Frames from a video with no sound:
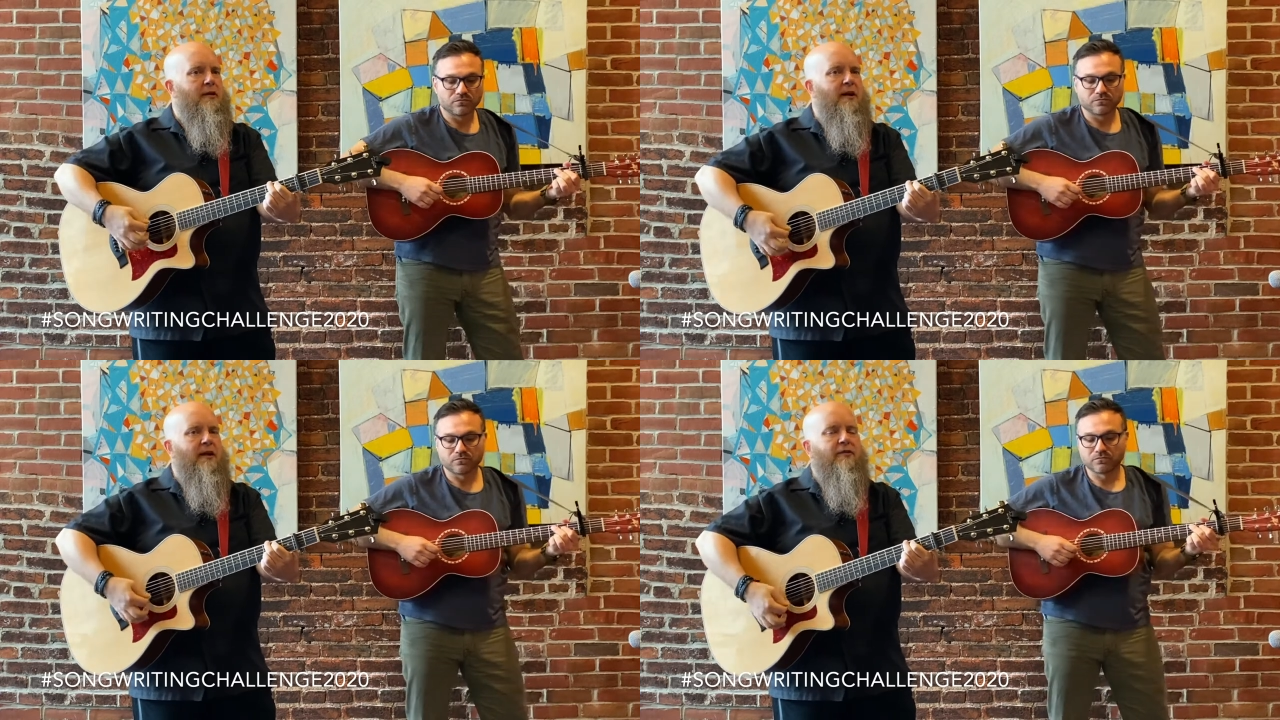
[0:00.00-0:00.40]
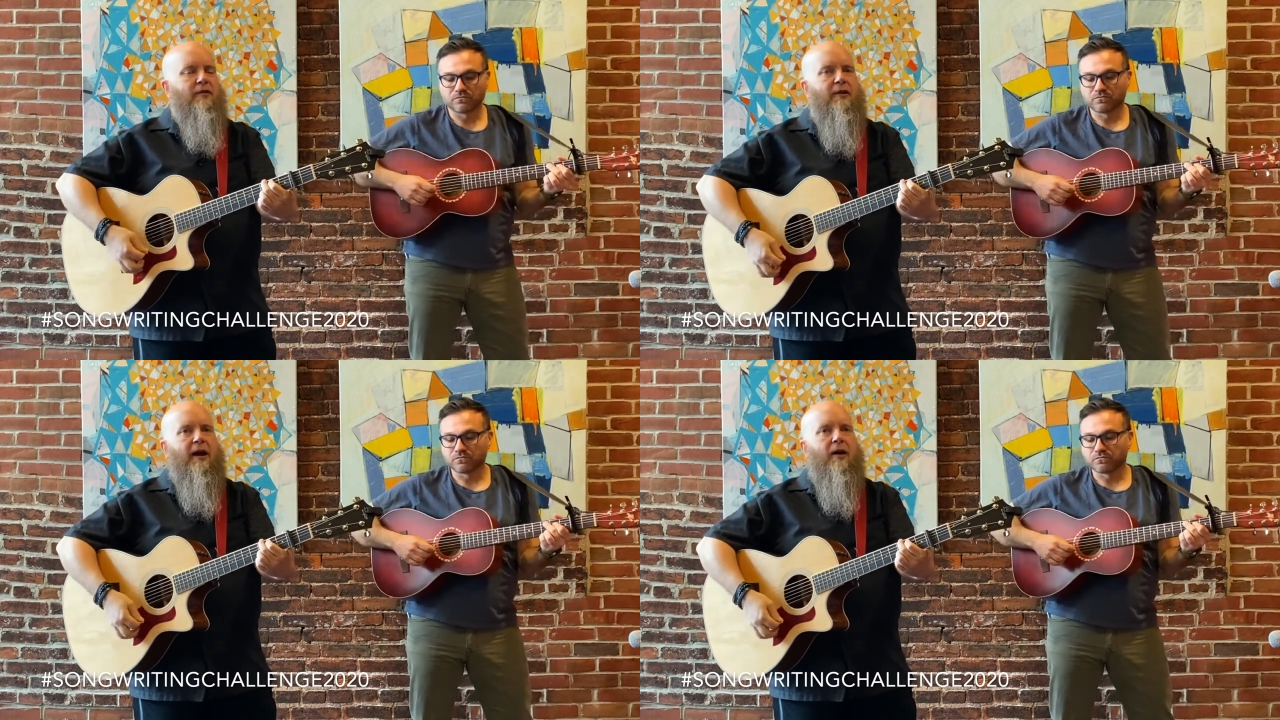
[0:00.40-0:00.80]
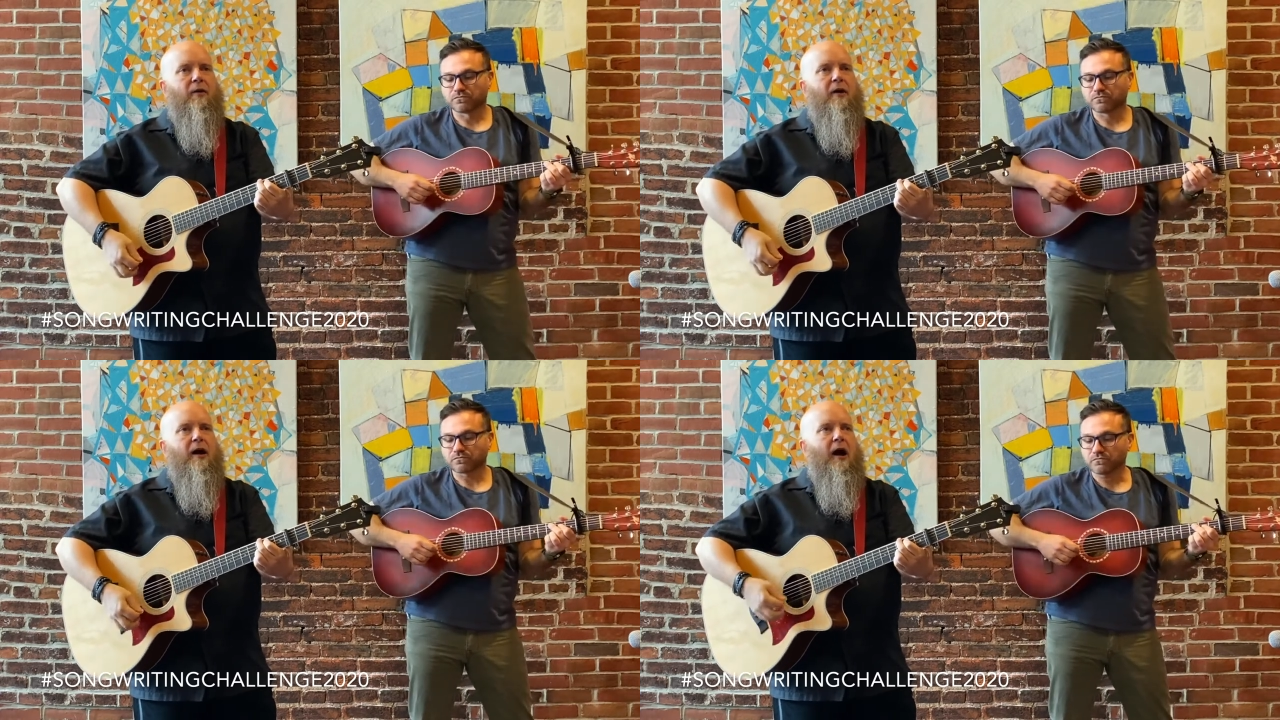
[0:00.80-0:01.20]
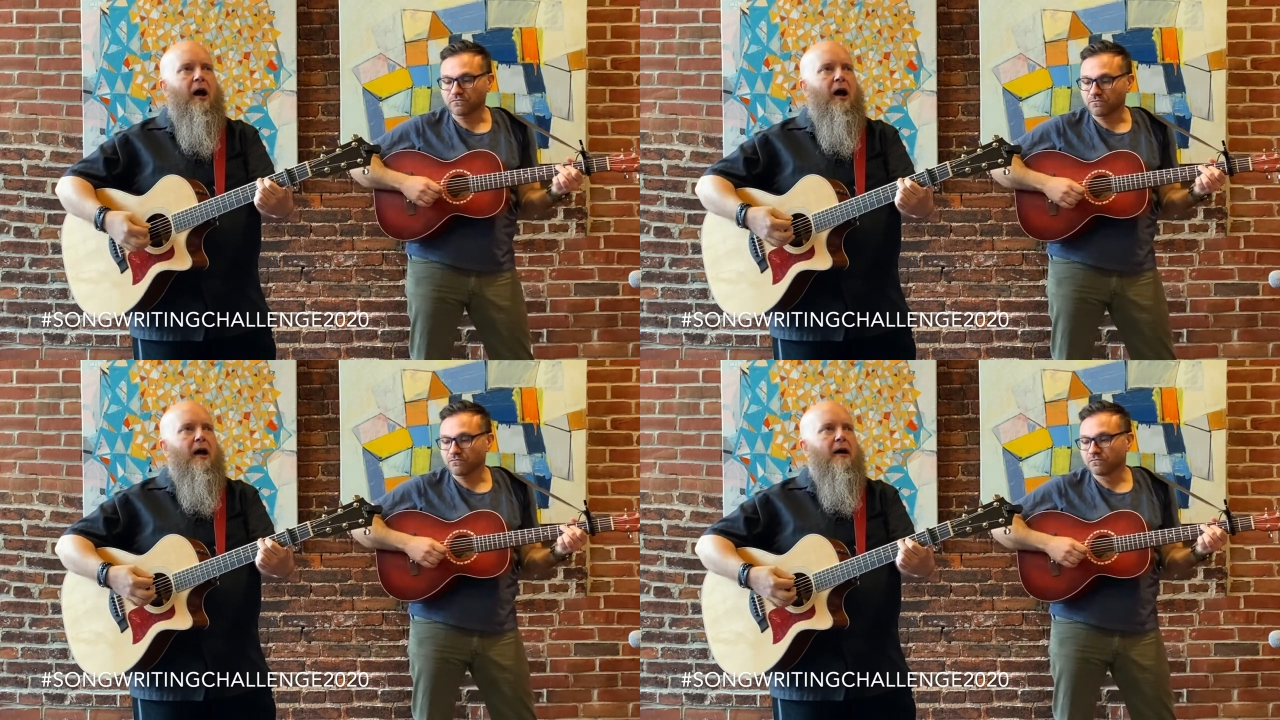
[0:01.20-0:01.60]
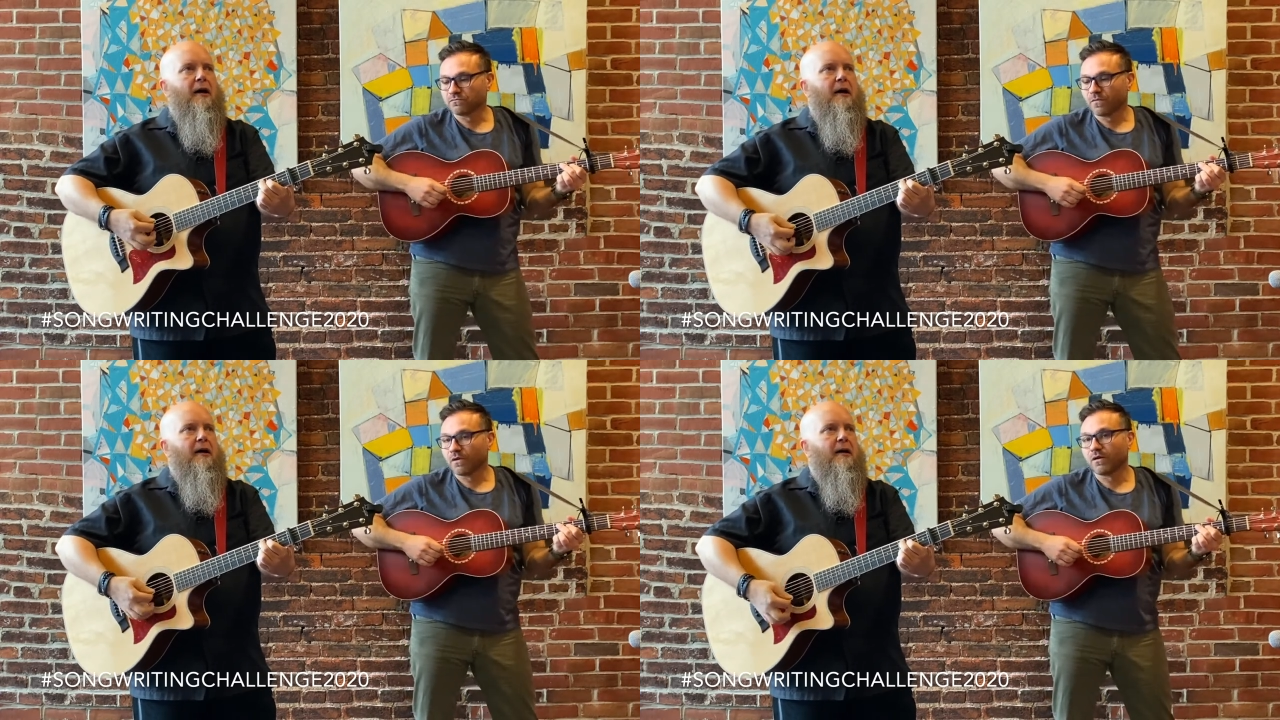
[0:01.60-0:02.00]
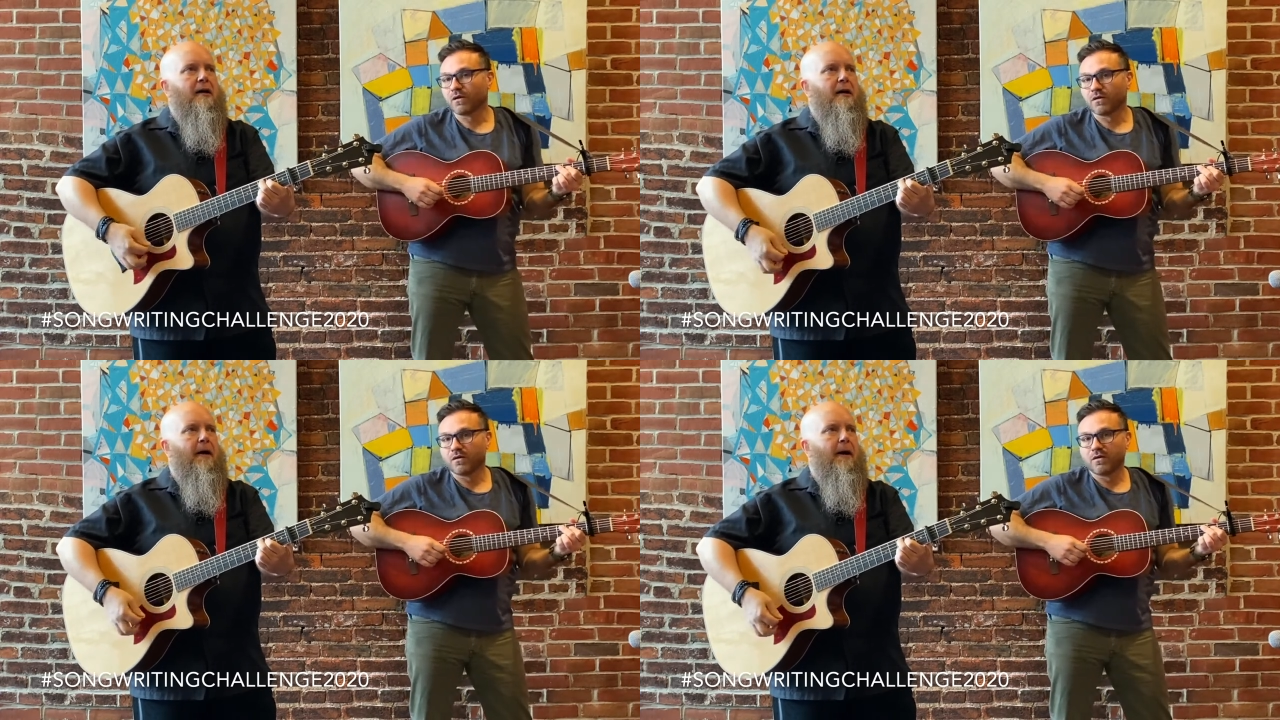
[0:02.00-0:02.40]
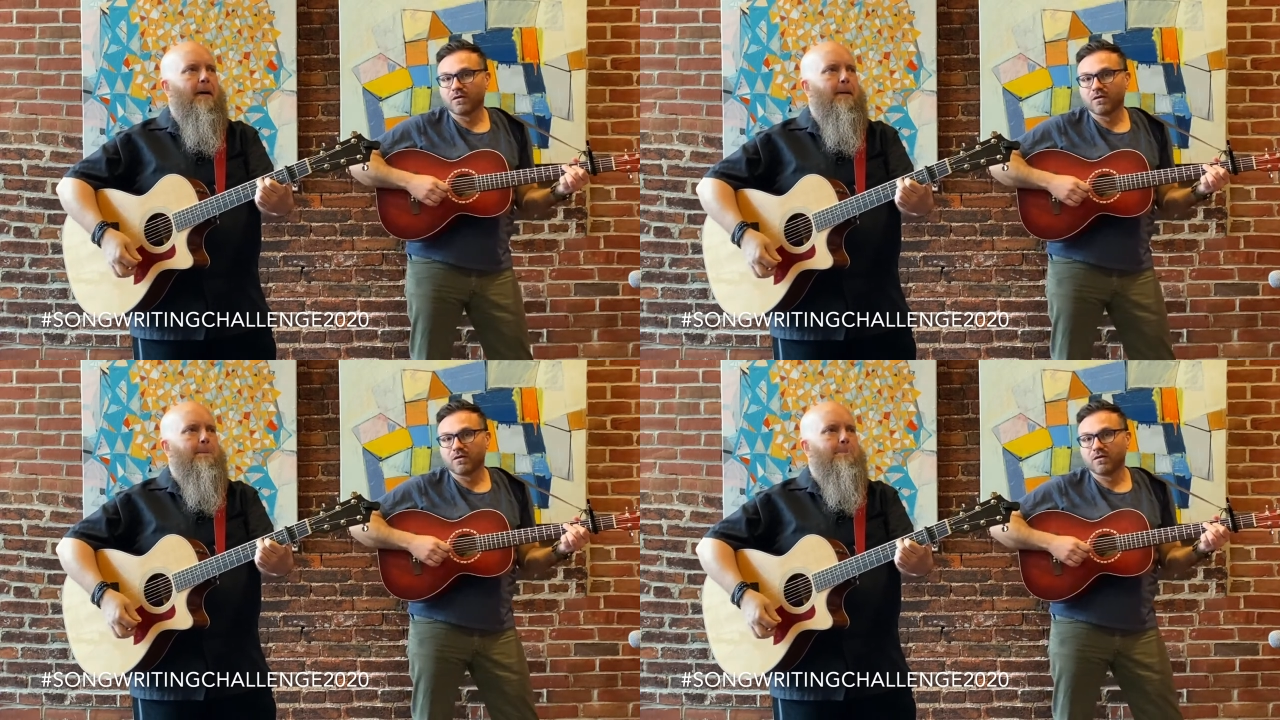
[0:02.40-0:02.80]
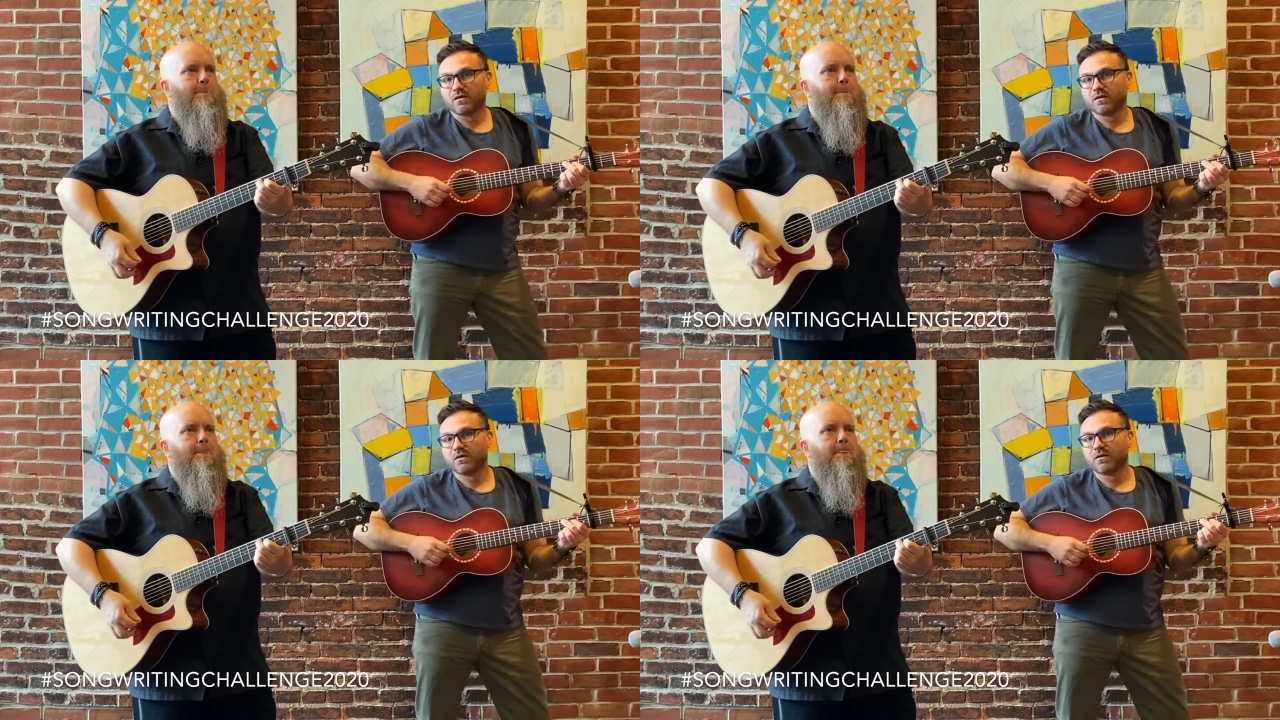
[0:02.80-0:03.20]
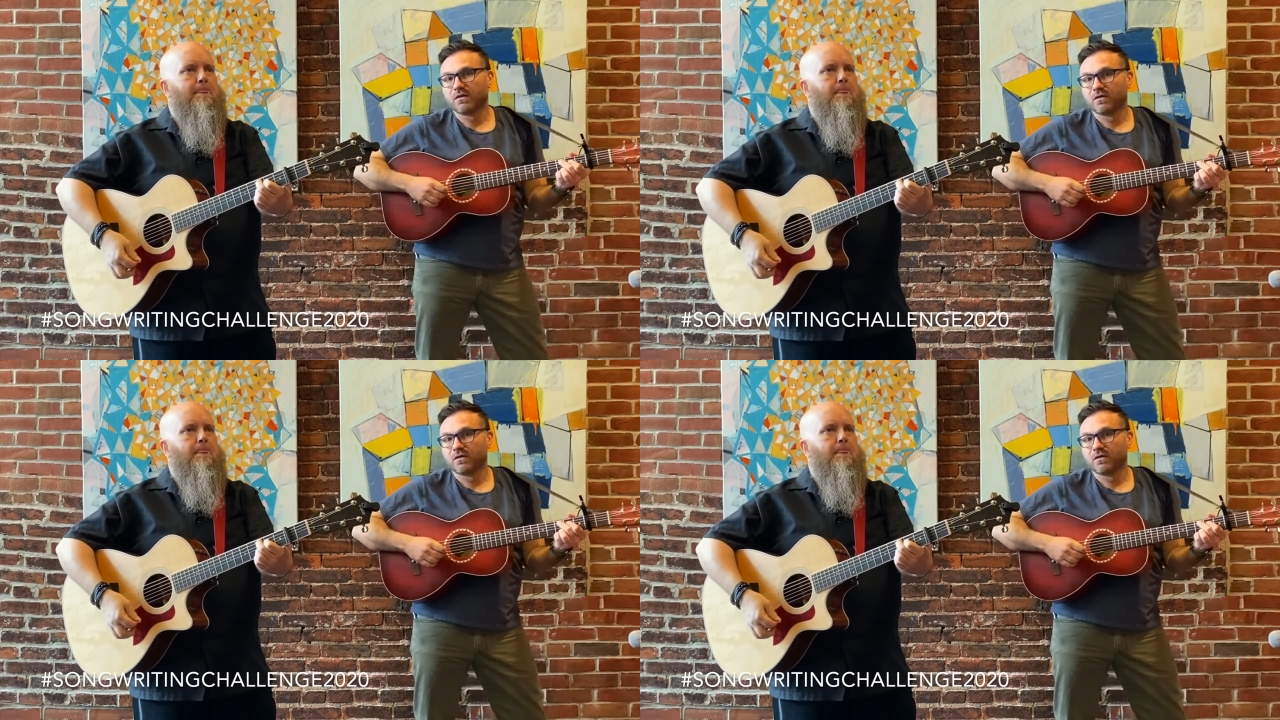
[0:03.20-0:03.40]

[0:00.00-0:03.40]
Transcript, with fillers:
Speaker 1: we did. So now. Um,